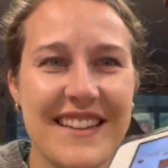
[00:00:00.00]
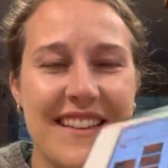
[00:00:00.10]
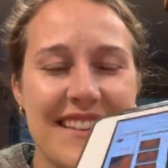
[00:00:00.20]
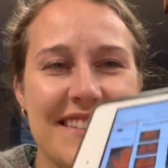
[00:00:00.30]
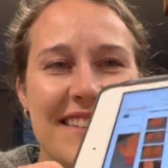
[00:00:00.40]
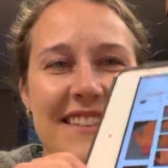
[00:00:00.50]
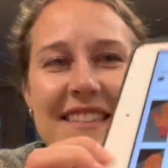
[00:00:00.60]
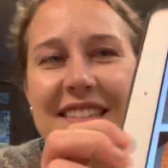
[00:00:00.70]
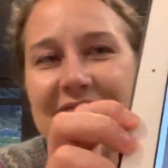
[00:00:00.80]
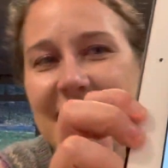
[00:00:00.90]
This
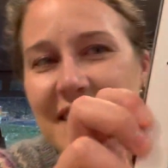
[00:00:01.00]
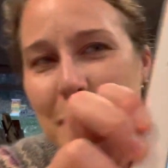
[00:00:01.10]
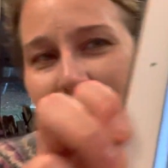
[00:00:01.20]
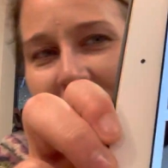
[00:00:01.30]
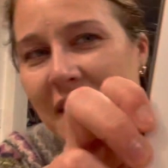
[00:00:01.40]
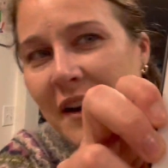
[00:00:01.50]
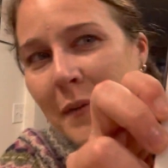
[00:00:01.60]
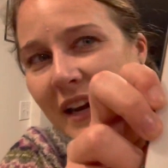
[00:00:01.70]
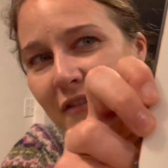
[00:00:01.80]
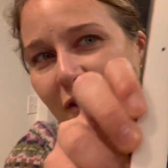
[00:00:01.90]
is the pair that I
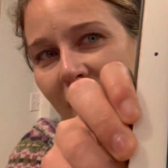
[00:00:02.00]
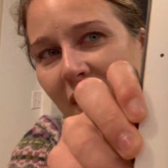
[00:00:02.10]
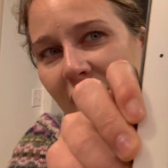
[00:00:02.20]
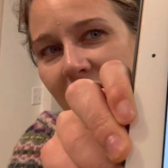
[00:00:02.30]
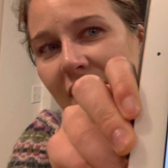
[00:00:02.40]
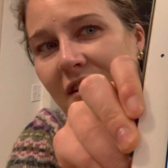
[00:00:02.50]
made for her.